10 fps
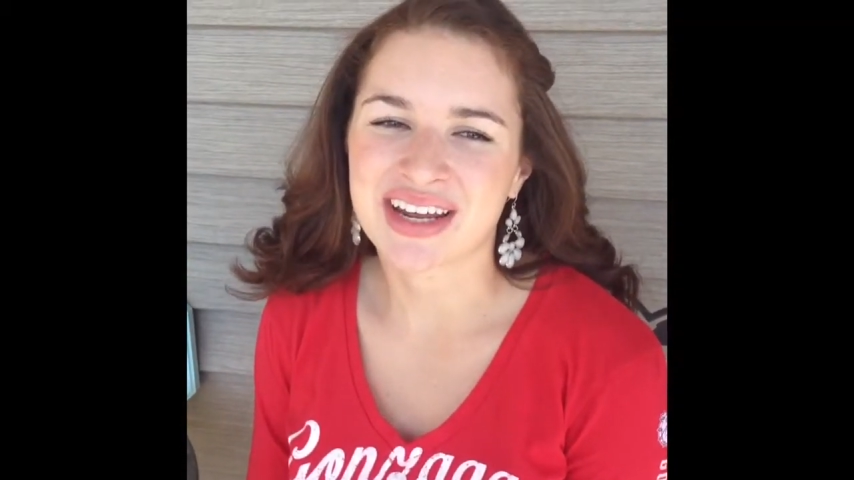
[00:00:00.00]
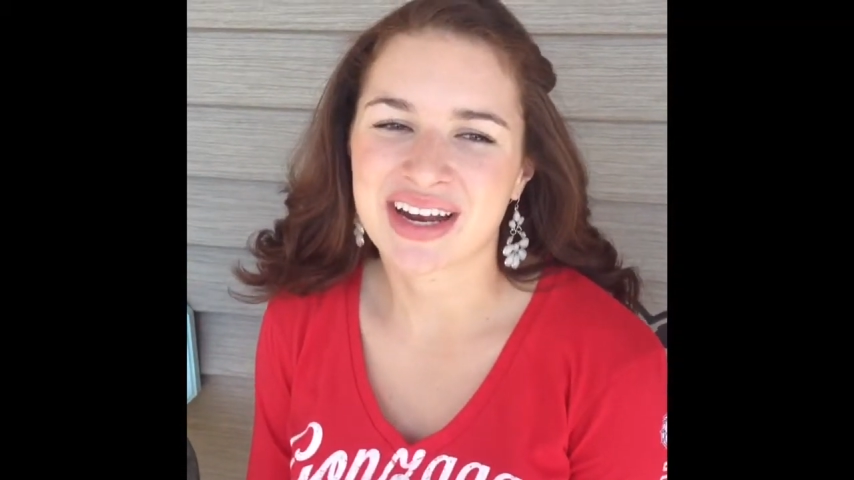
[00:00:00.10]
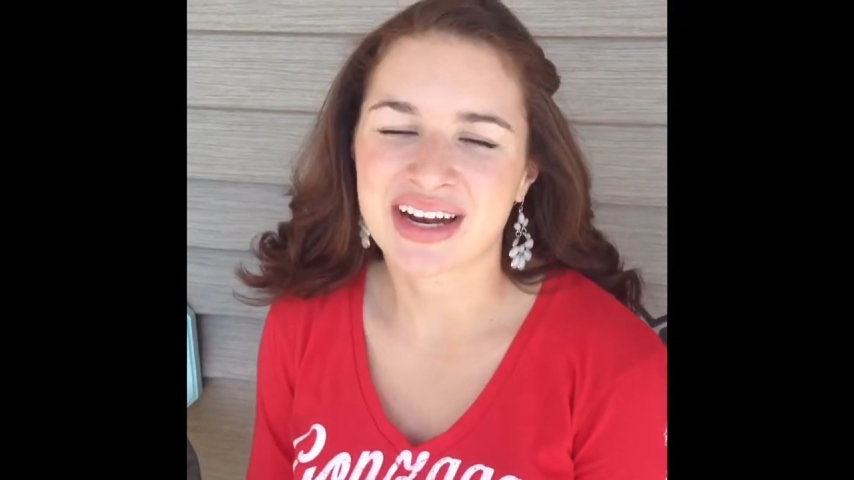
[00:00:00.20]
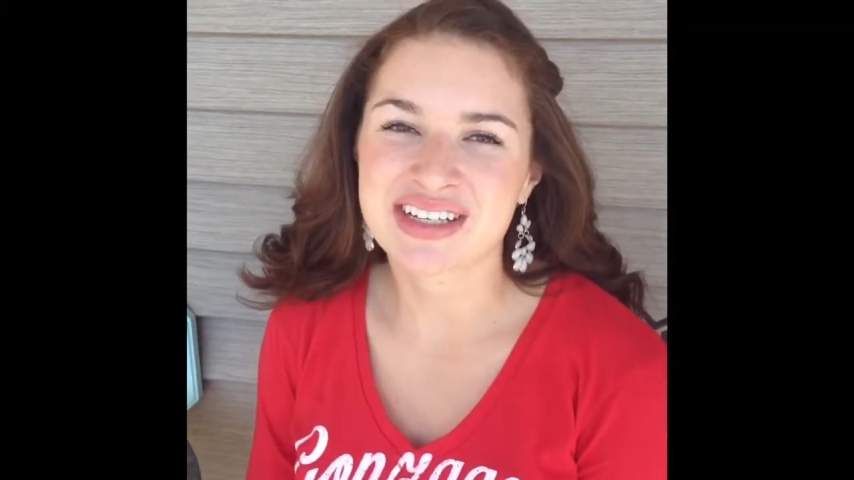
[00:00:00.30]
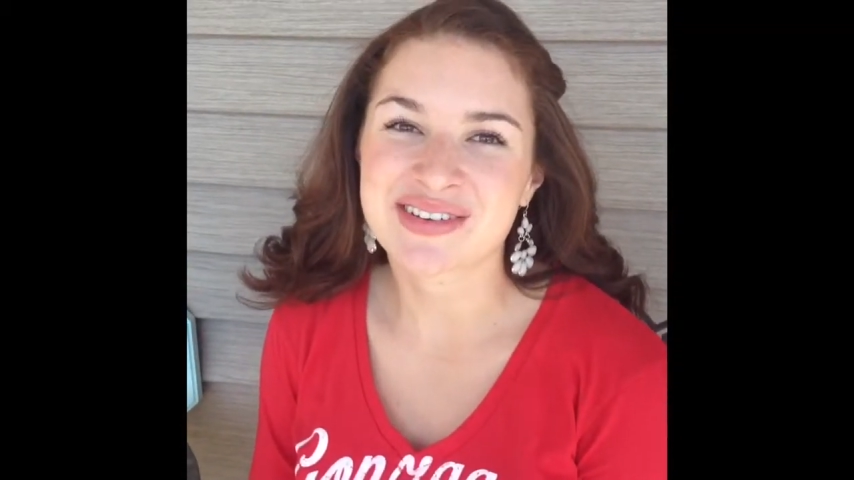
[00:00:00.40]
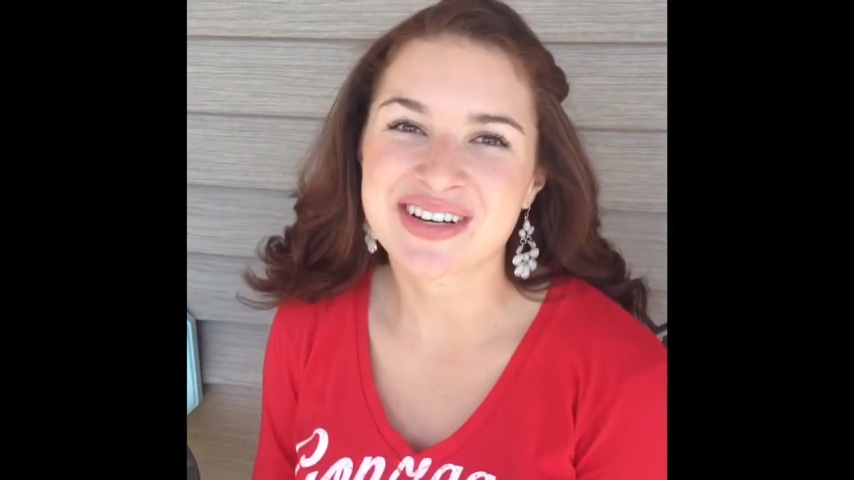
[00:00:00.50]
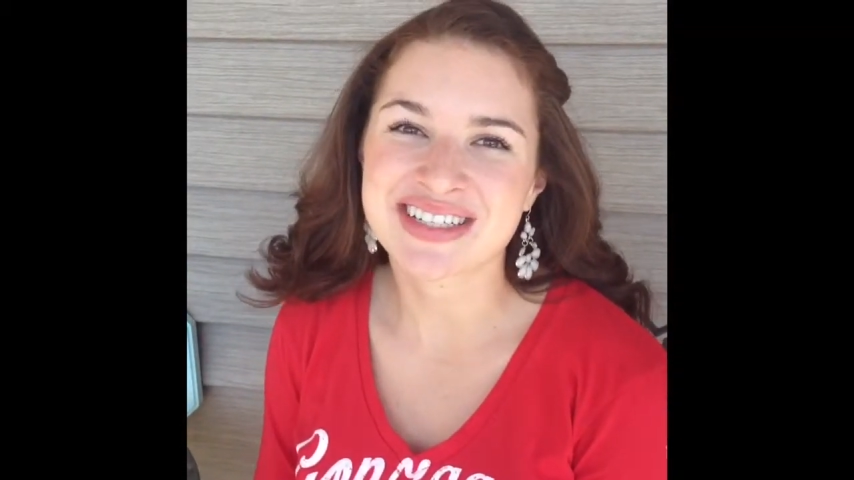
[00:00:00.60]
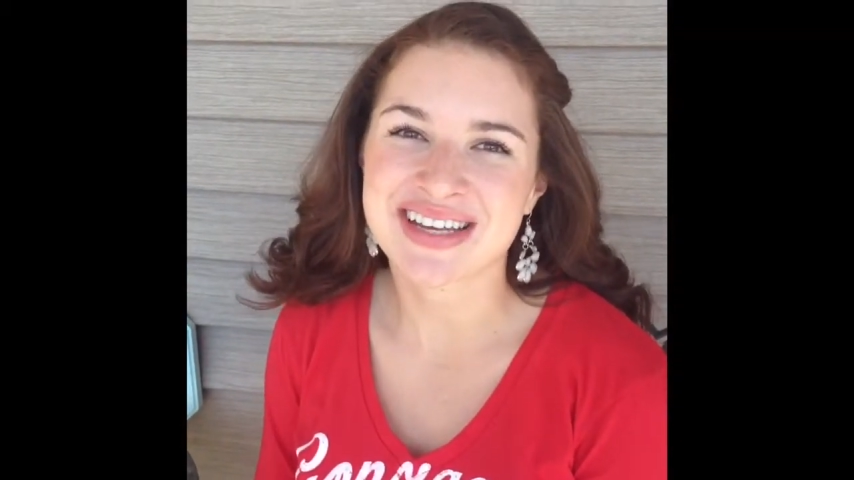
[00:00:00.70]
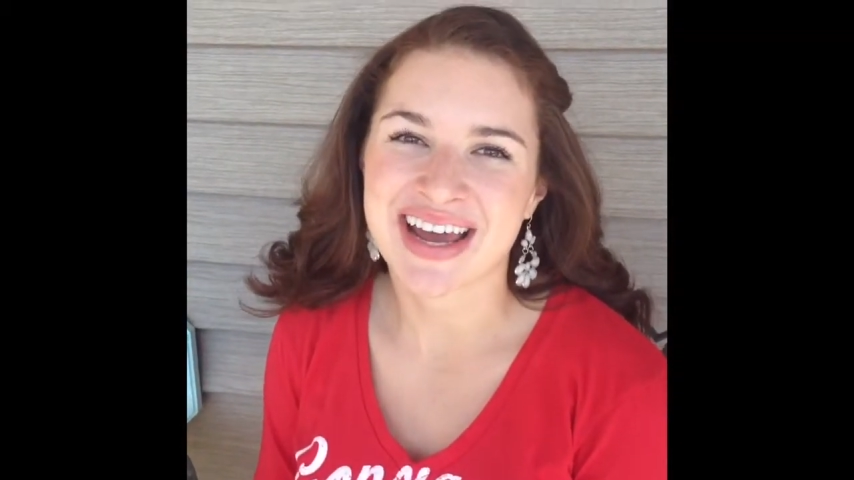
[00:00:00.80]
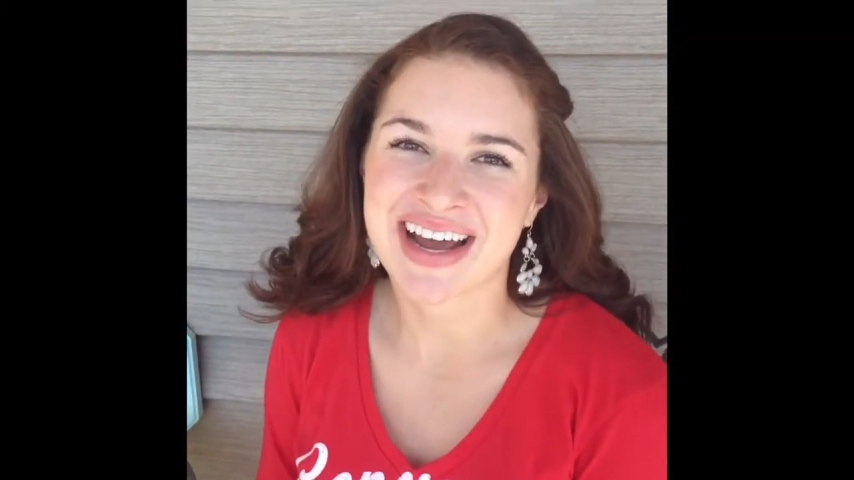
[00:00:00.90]
and I just want to
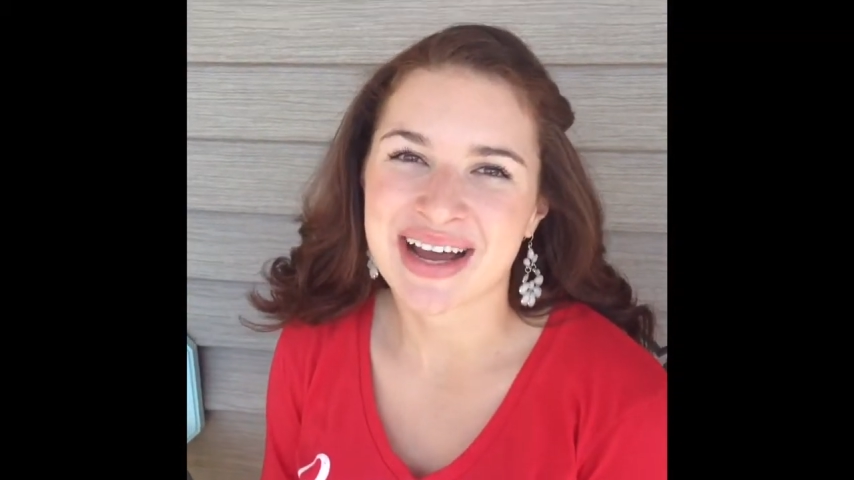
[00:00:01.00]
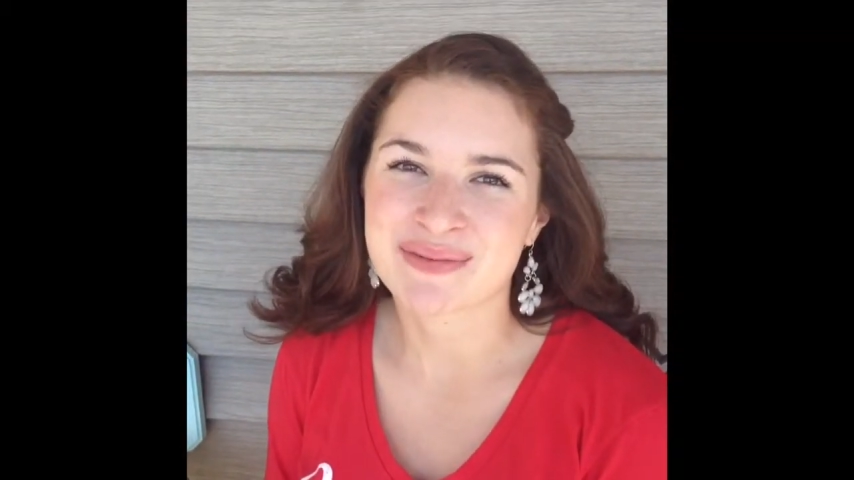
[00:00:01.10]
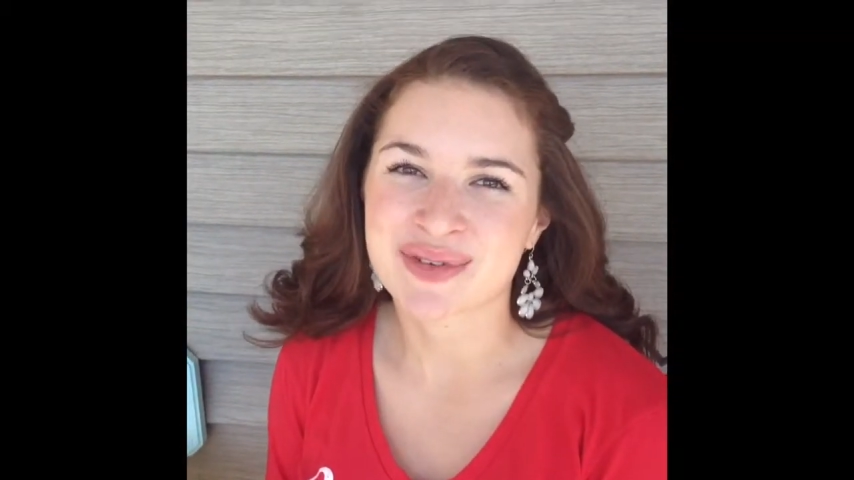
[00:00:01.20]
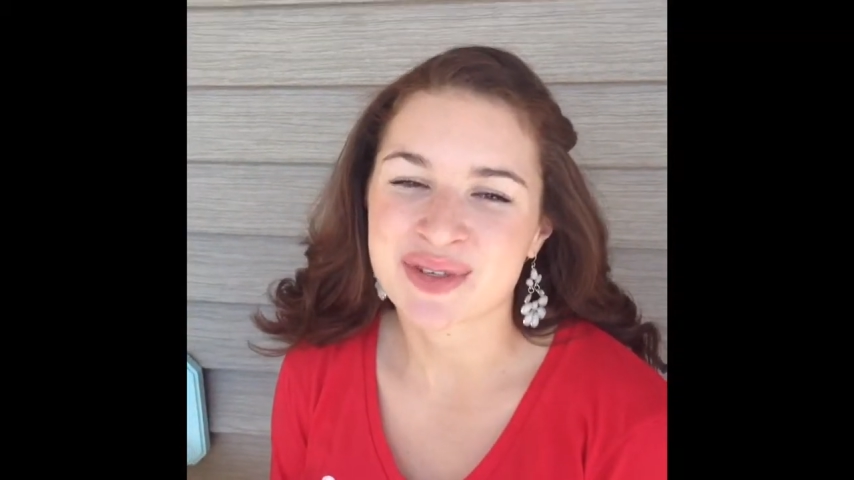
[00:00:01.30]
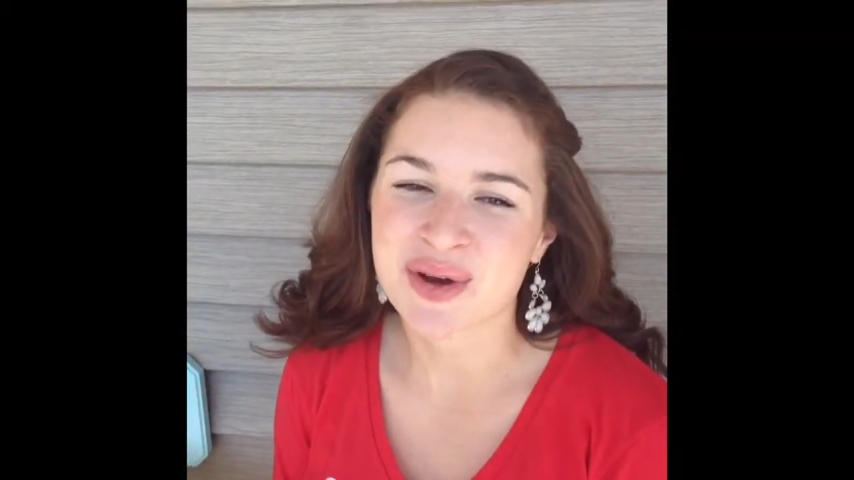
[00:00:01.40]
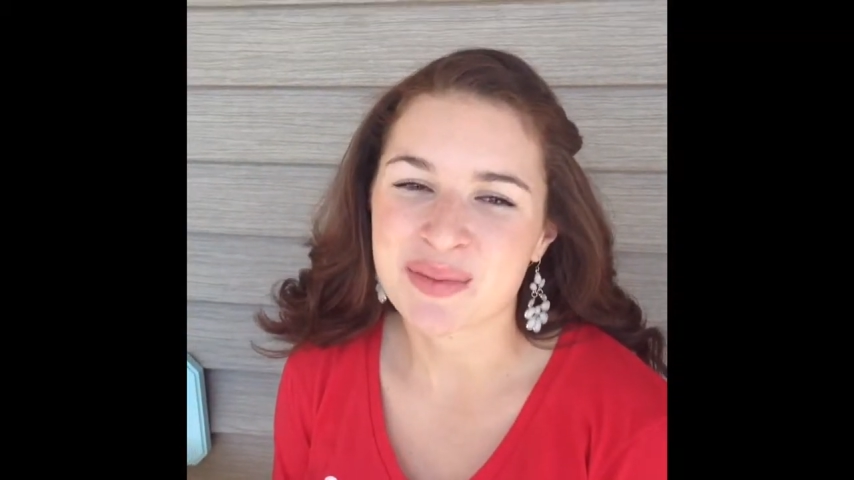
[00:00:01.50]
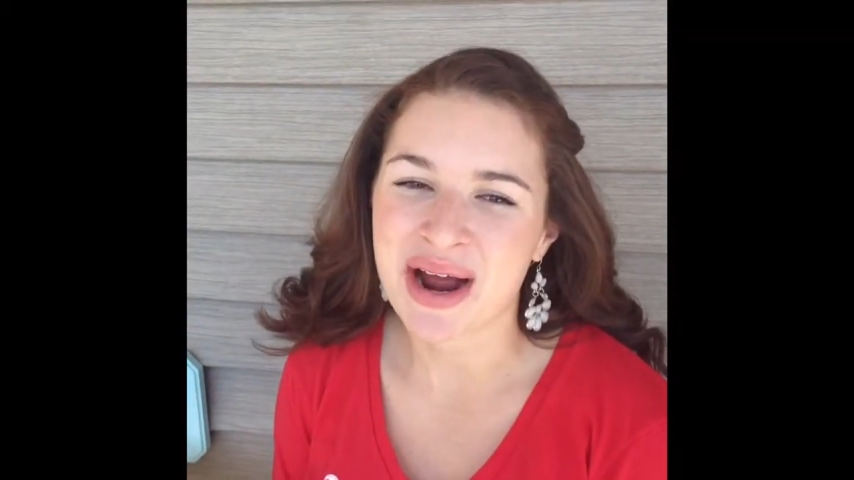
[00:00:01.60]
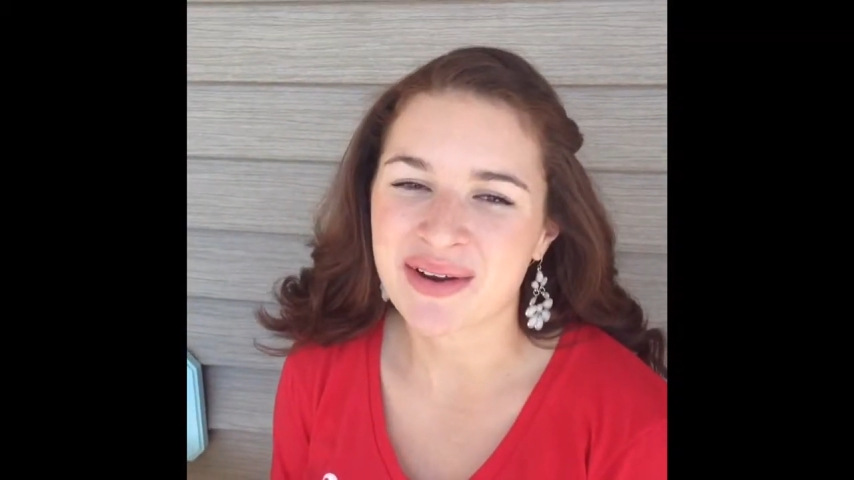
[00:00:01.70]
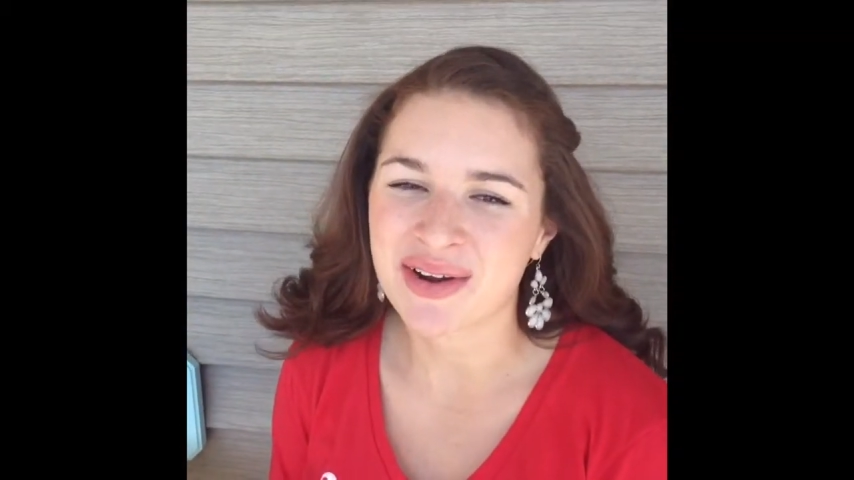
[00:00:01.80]
say I'm so proud